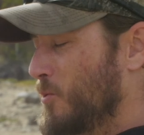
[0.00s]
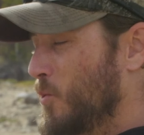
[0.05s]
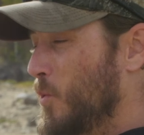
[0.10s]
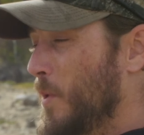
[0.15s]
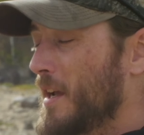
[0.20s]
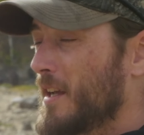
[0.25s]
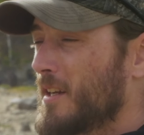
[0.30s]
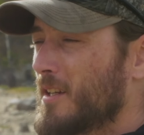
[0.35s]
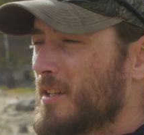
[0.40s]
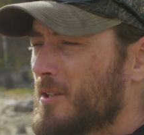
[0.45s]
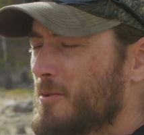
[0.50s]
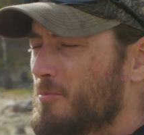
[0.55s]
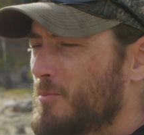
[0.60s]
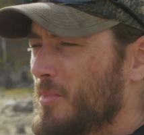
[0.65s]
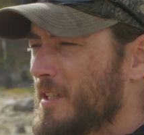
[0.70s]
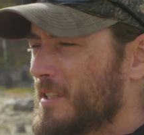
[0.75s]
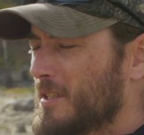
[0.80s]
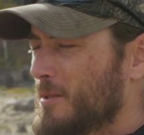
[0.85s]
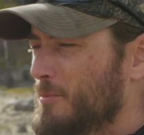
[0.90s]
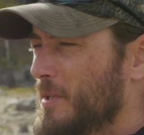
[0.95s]
Wind
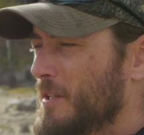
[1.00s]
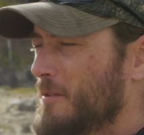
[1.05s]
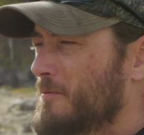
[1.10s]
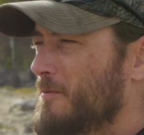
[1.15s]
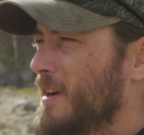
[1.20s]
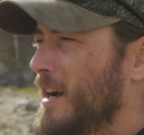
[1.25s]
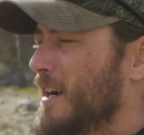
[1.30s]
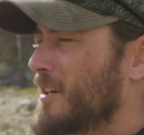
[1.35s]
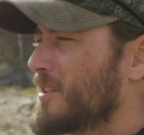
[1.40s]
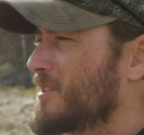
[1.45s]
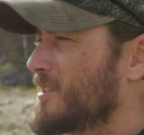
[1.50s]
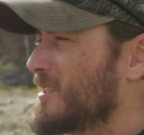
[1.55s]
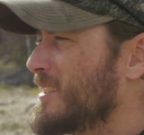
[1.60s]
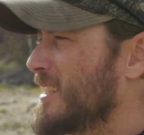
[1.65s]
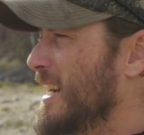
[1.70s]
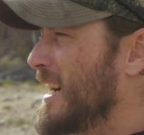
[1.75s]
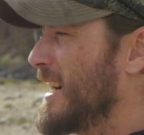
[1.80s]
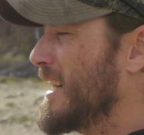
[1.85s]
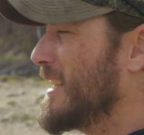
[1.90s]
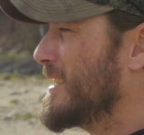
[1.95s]
plays a big factor in
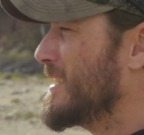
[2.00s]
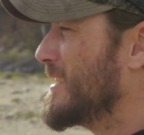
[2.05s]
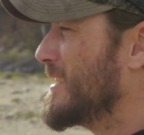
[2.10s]
that.